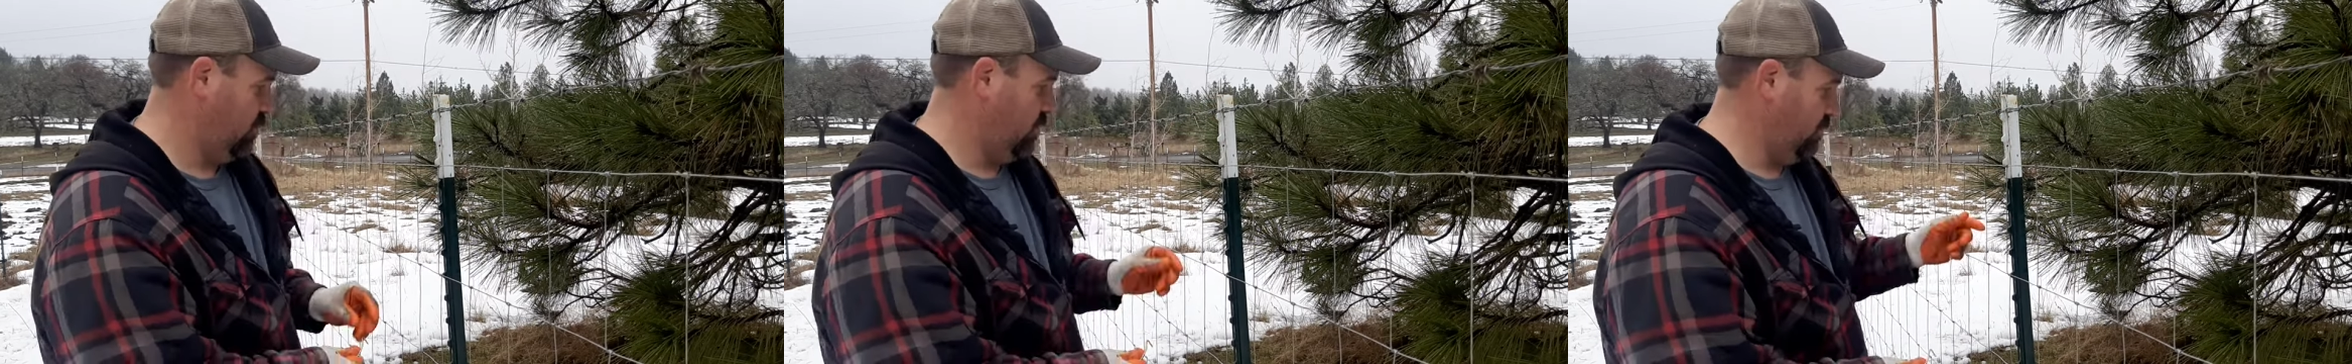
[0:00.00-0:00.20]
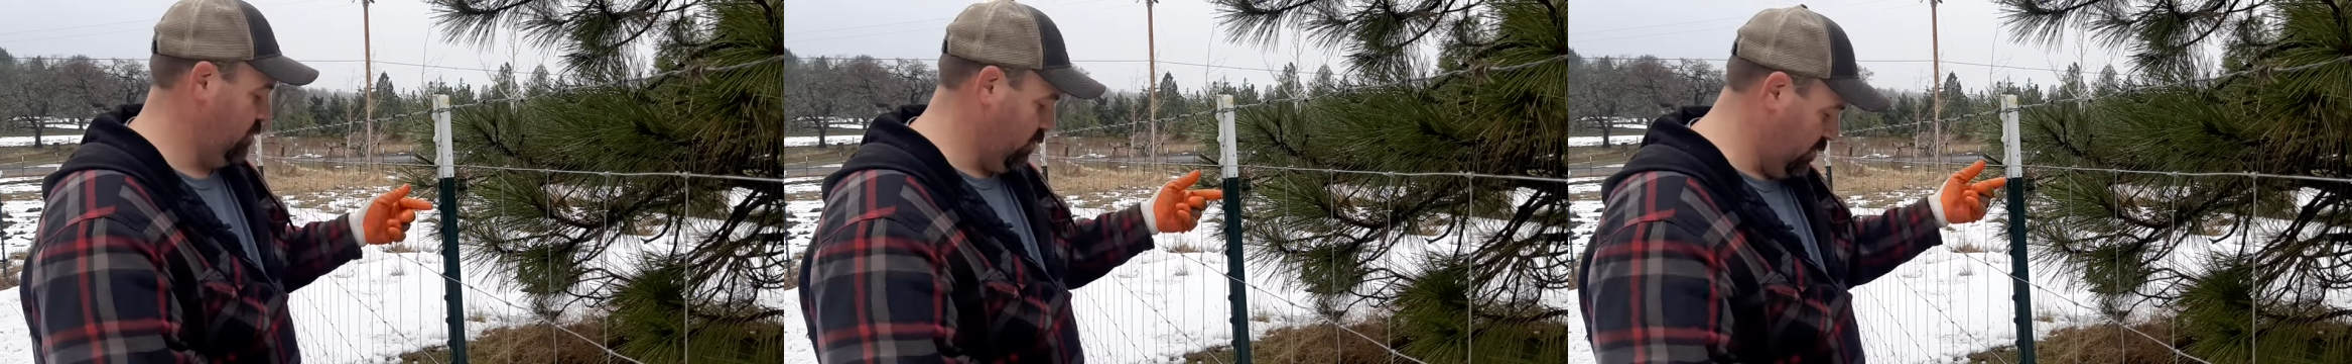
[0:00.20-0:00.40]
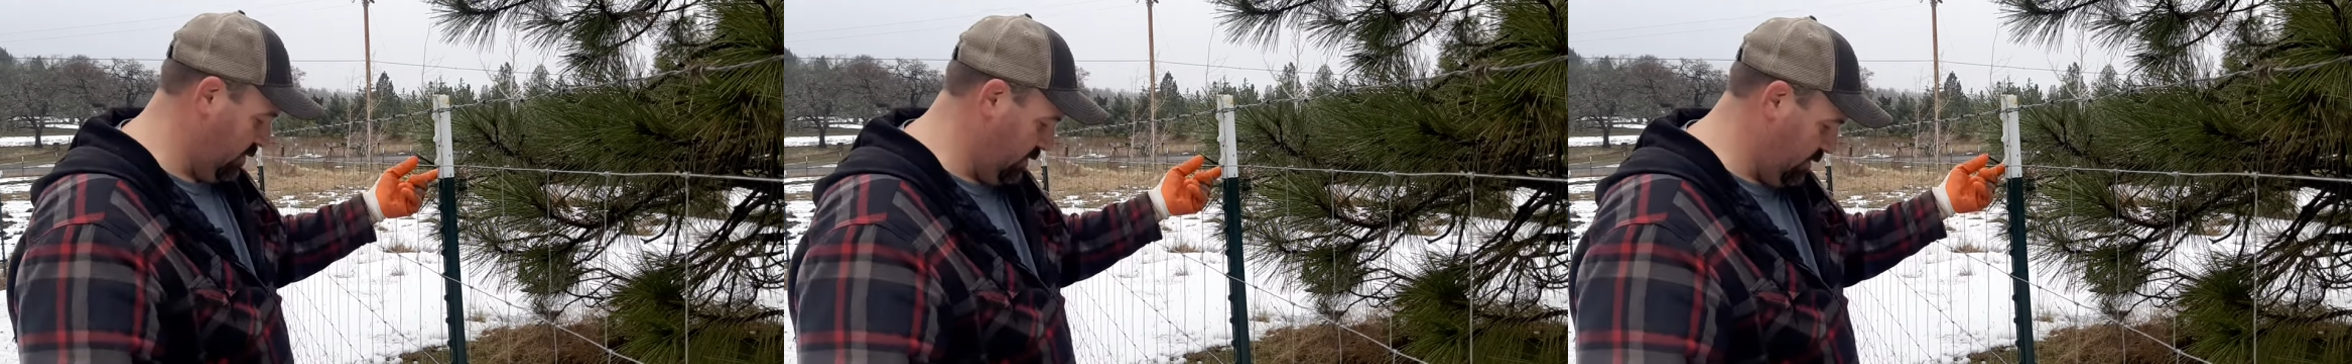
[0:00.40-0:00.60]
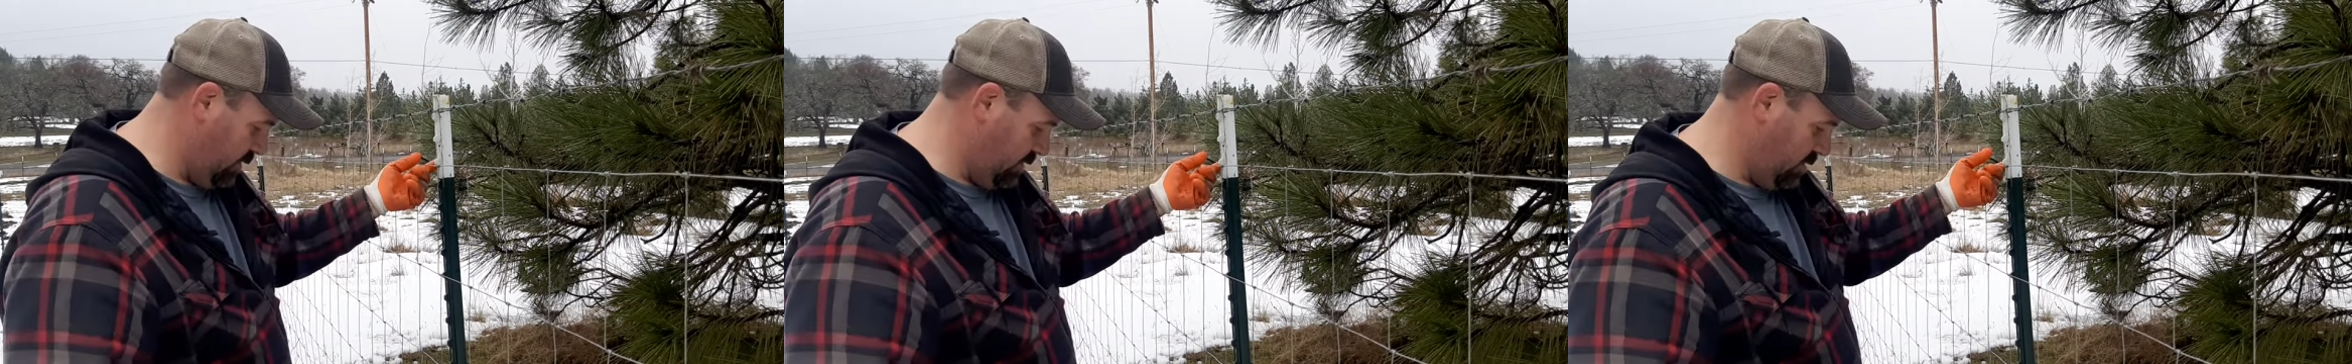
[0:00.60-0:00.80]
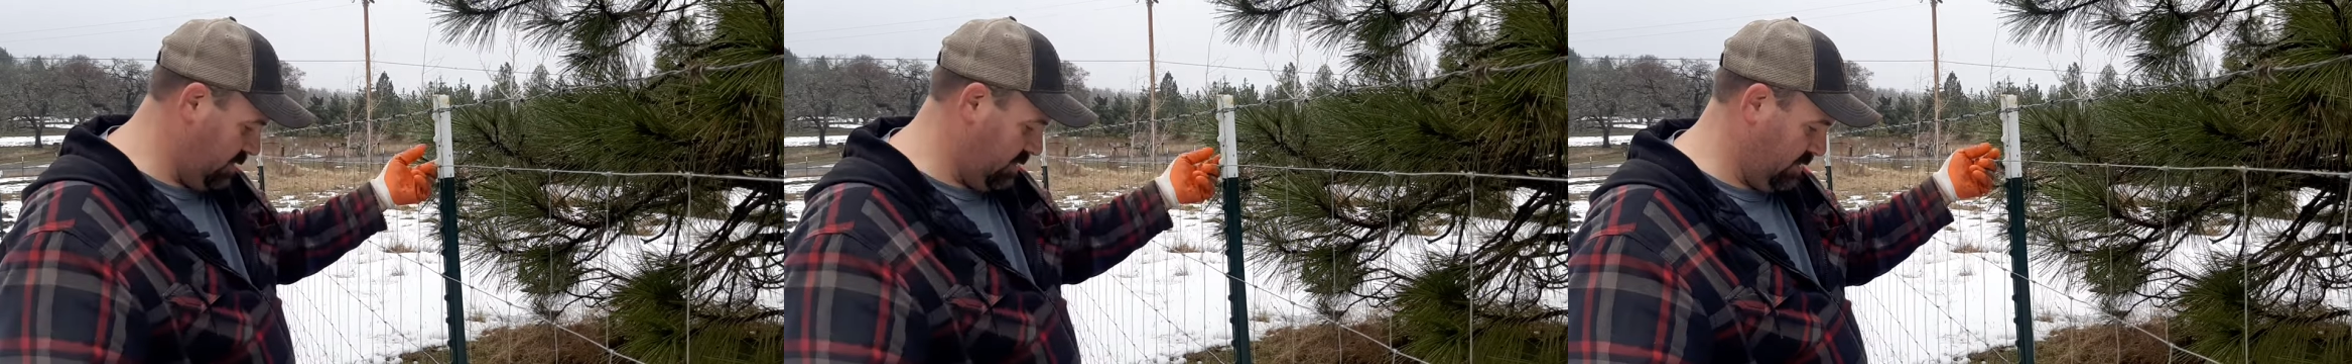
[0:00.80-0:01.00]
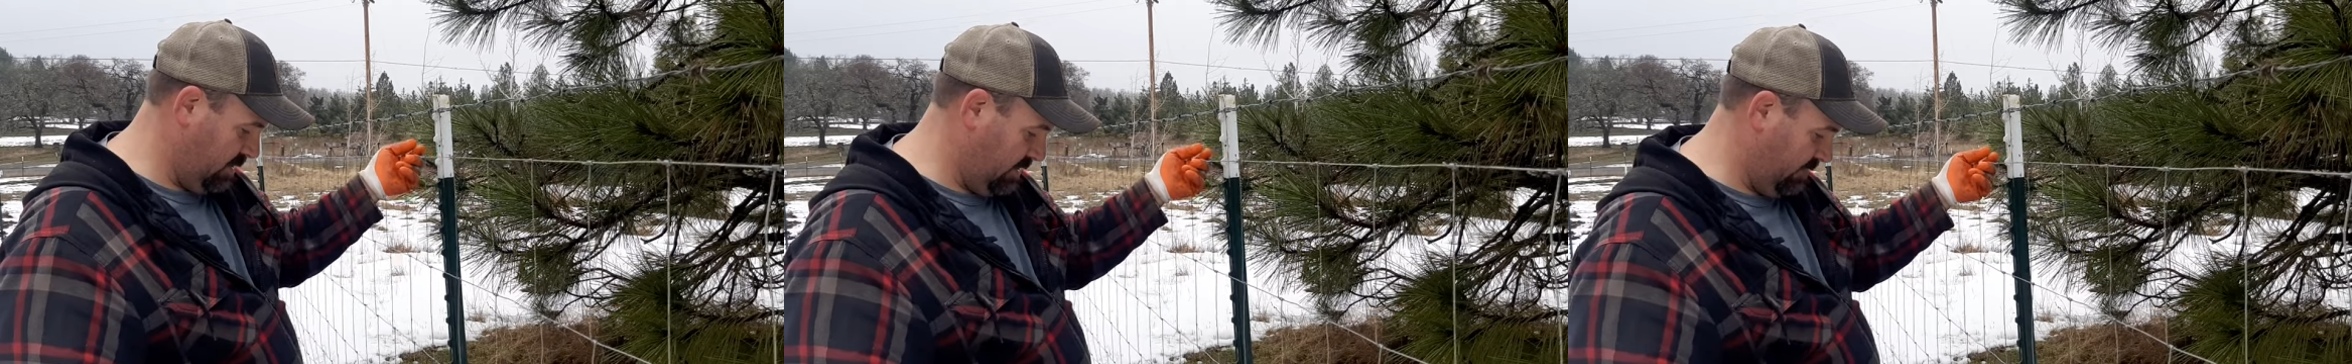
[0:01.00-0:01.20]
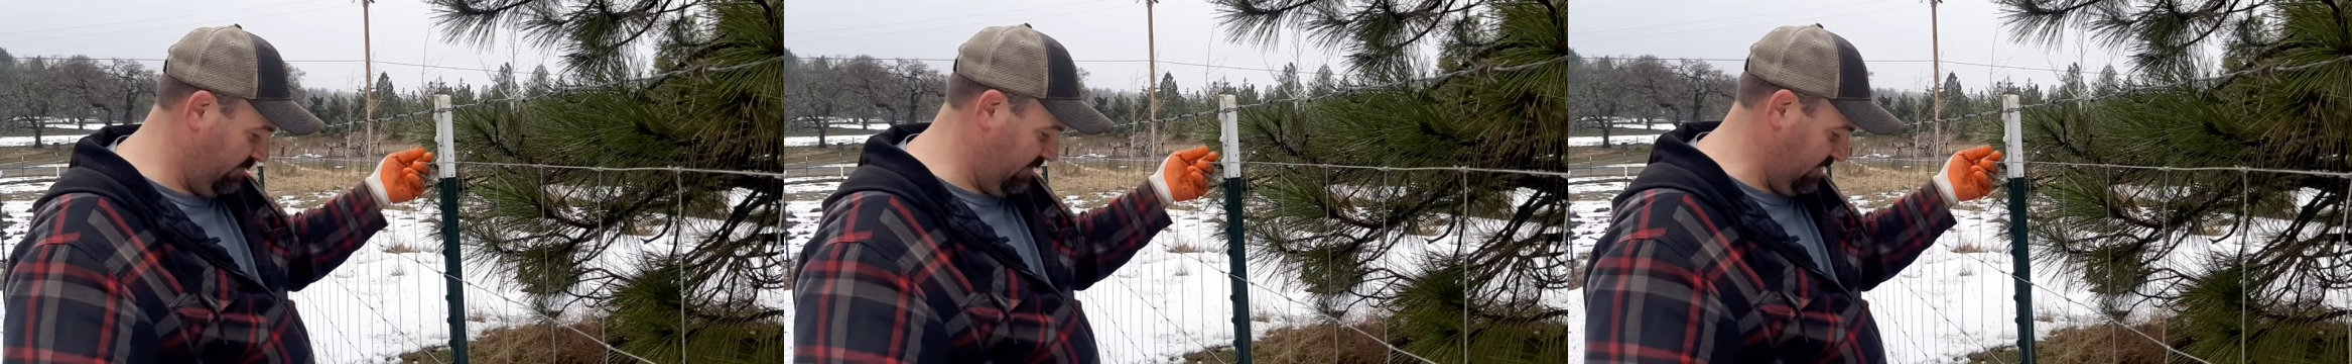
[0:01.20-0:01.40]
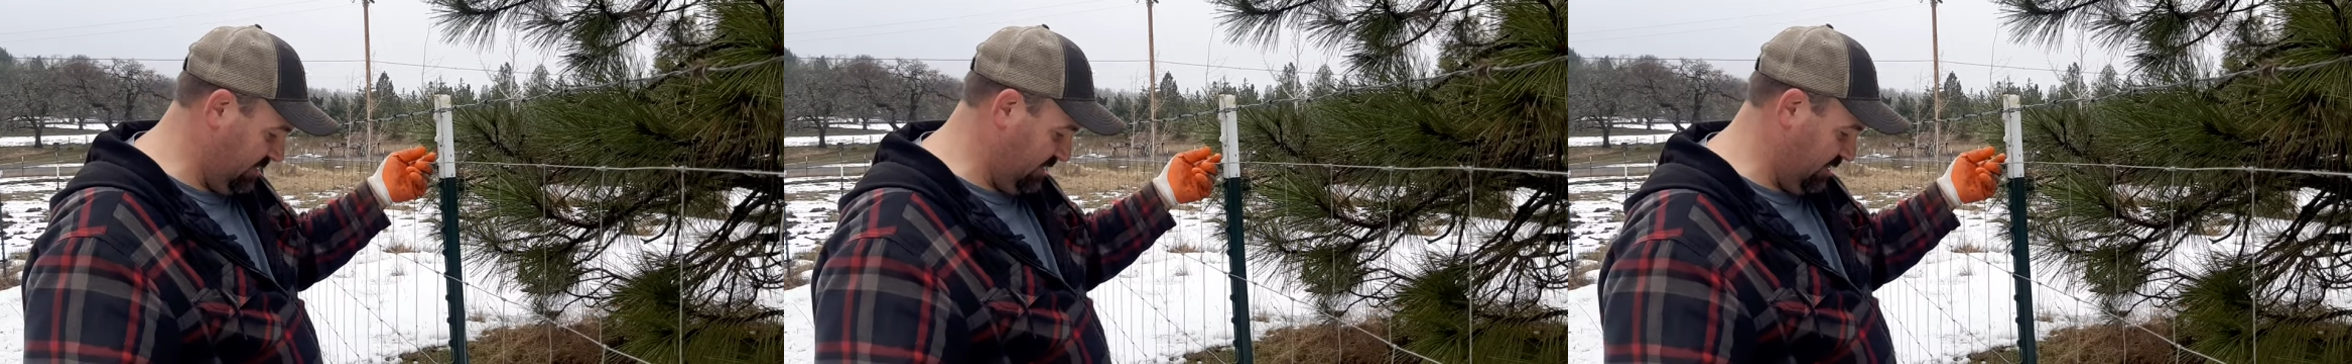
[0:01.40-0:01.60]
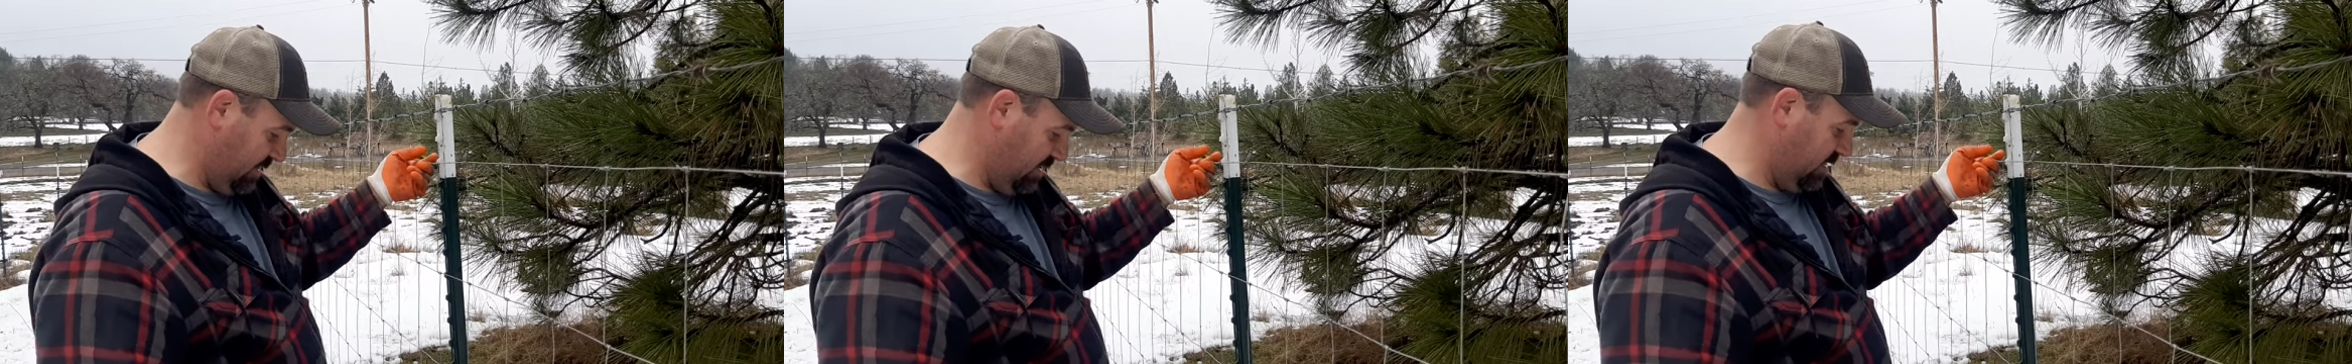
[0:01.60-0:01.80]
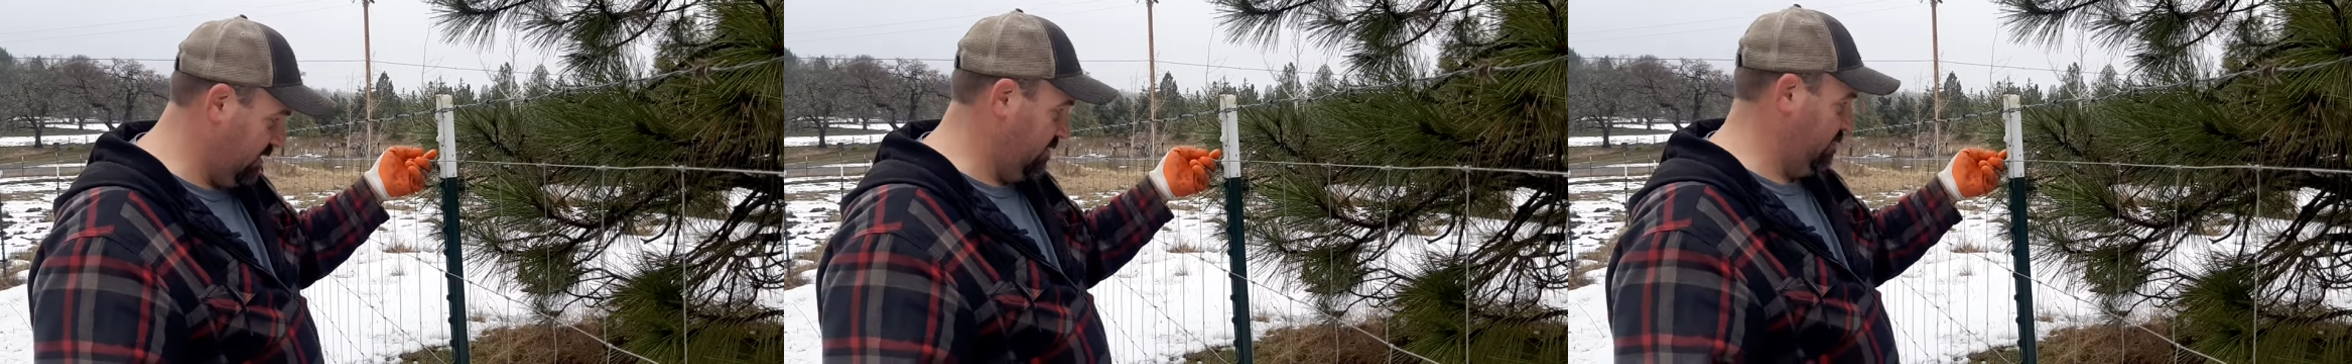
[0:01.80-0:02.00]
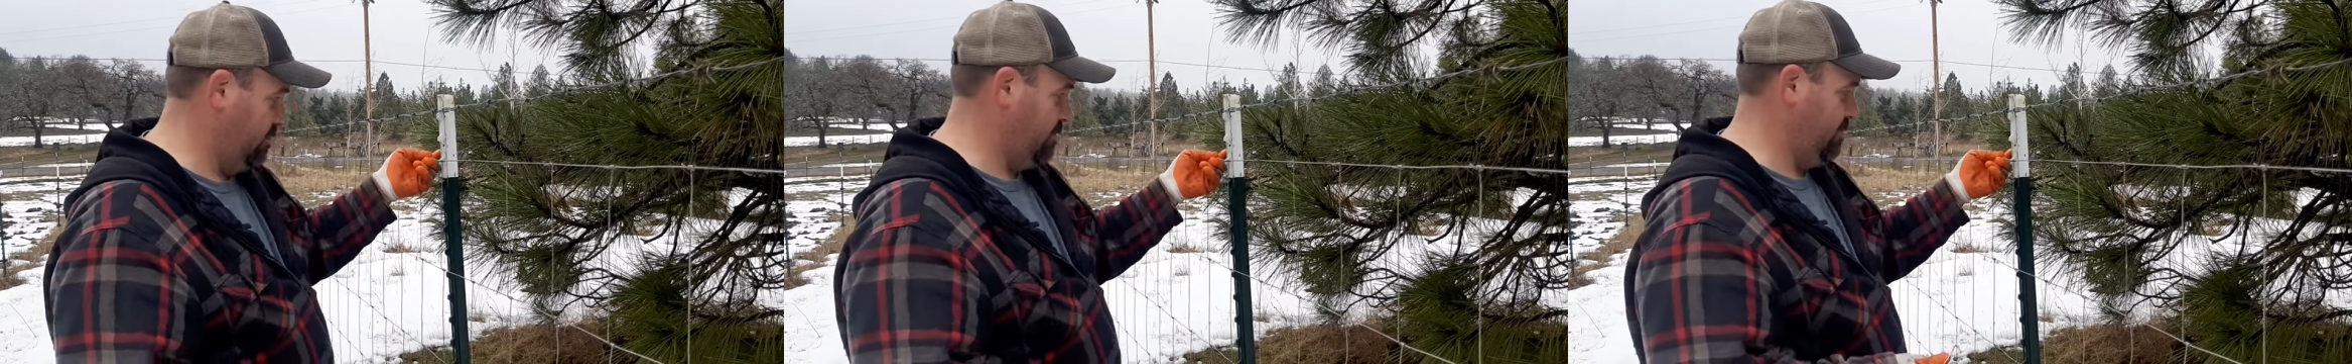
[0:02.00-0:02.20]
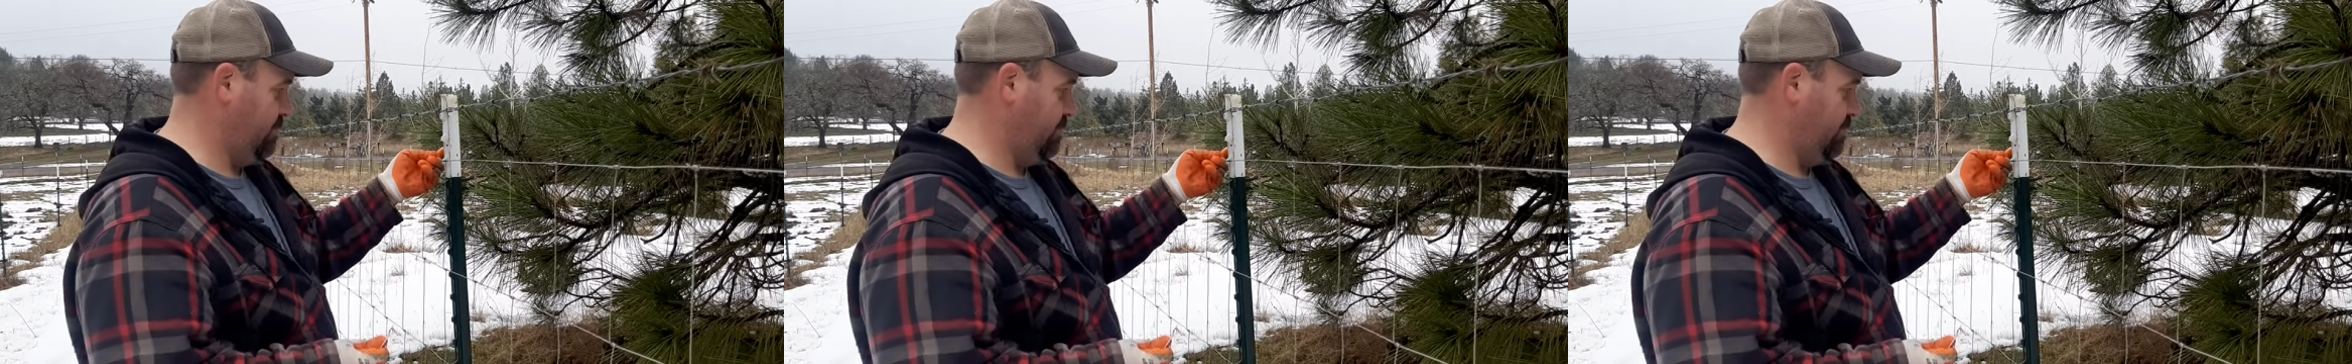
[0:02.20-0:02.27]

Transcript: one more here. Get the fence lit up.